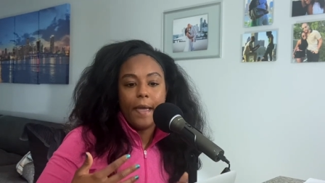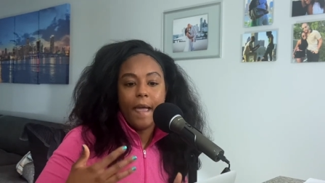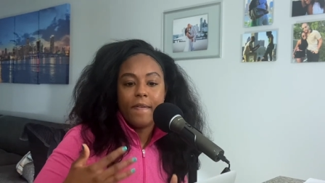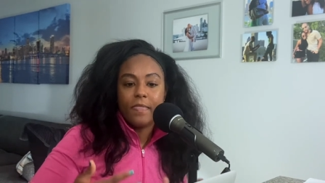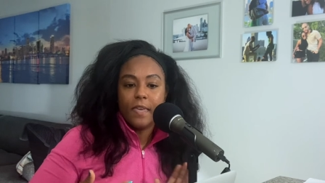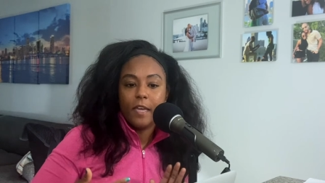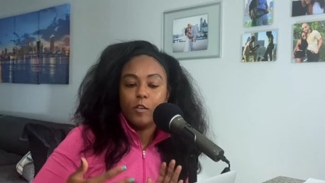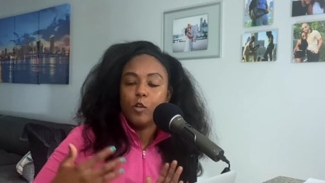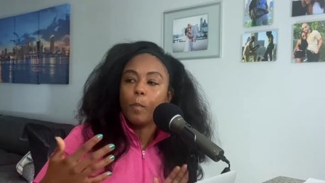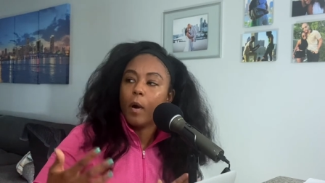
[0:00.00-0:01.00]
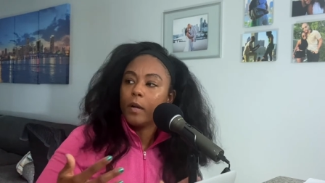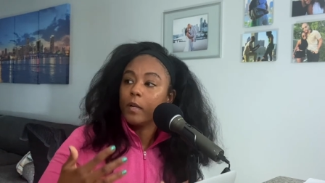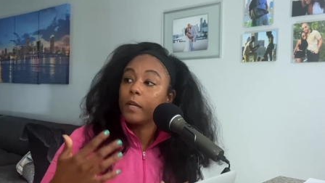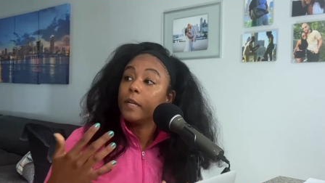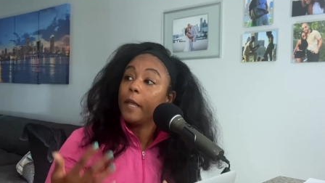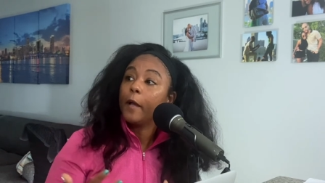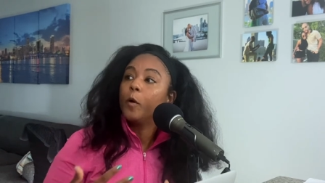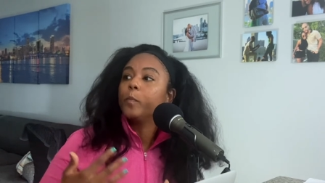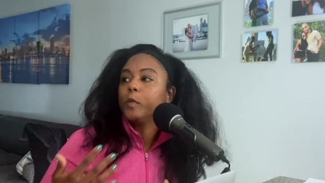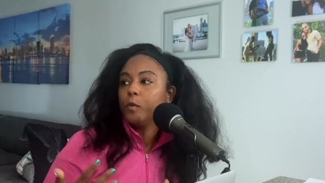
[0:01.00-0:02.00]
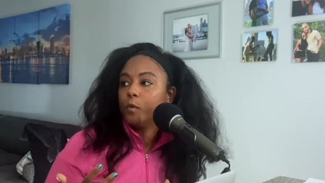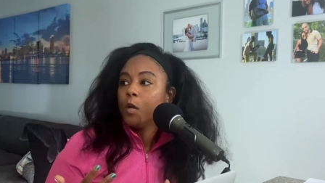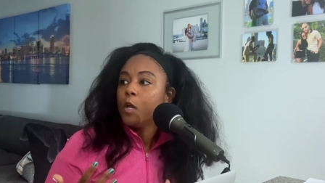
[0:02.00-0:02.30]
And then your partner can help you